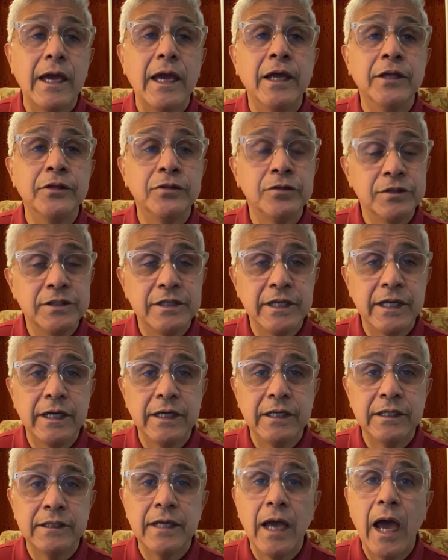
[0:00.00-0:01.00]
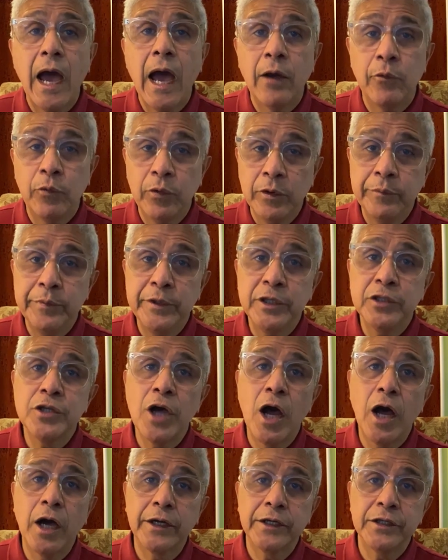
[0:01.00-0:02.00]
and today I will be
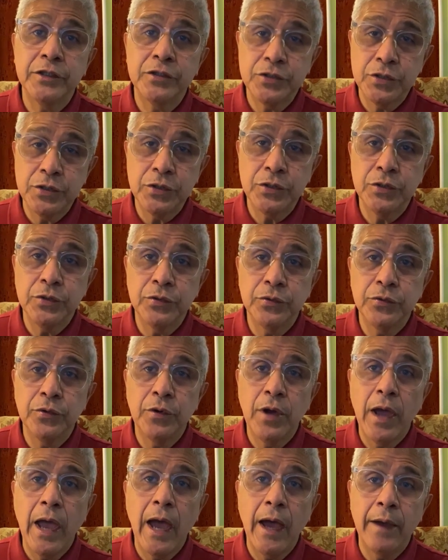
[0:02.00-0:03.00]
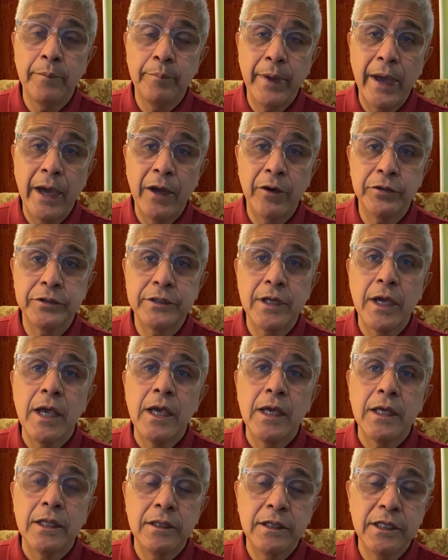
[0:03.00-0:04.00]
talking to you about
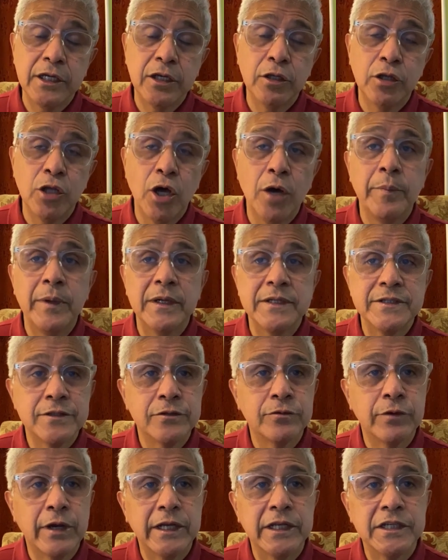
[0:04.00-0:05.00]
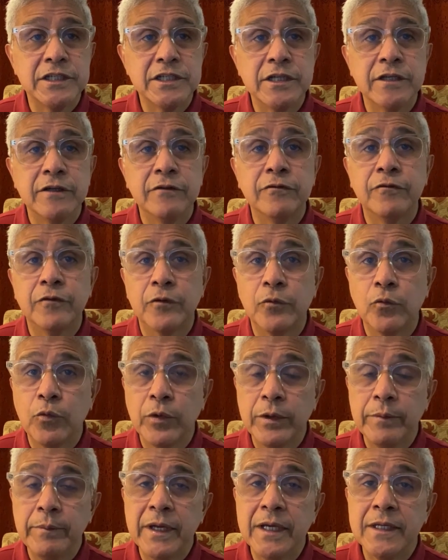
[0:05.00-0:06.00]
the global strategy for
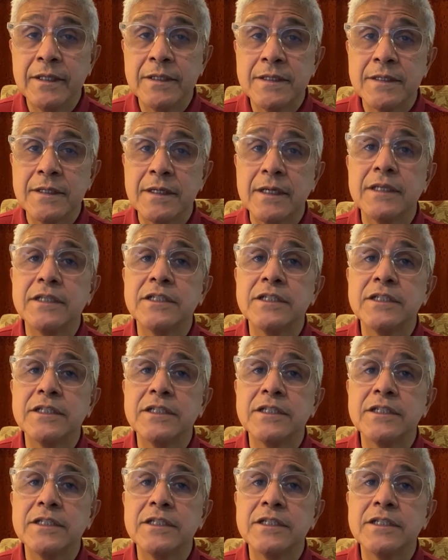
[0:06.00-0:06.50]
women's,